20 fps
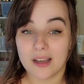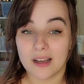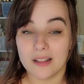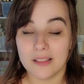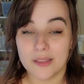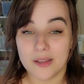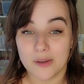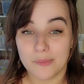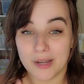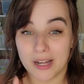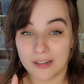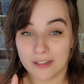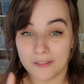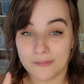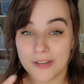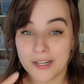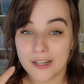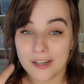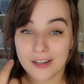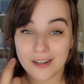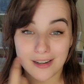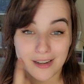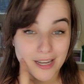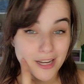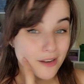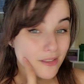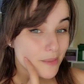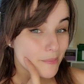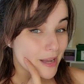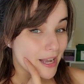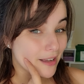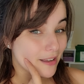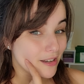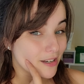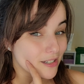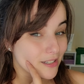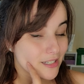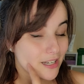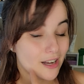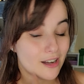A little bit on your finger near the back of
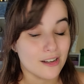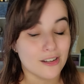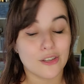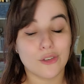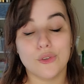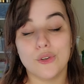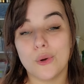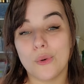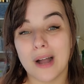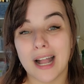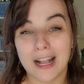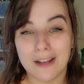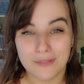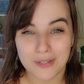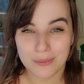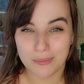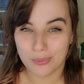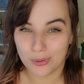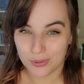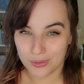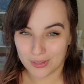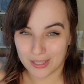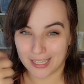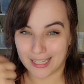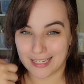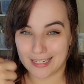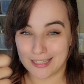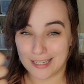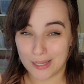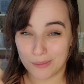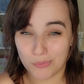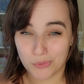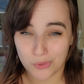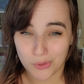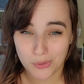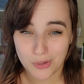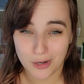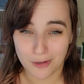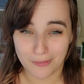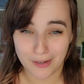your tongue. You don't have to put like deep
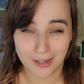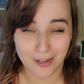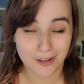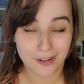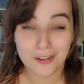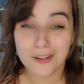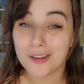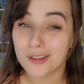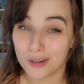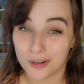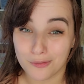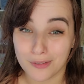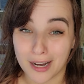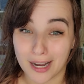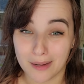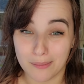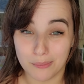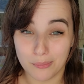throat your finger, you're fine.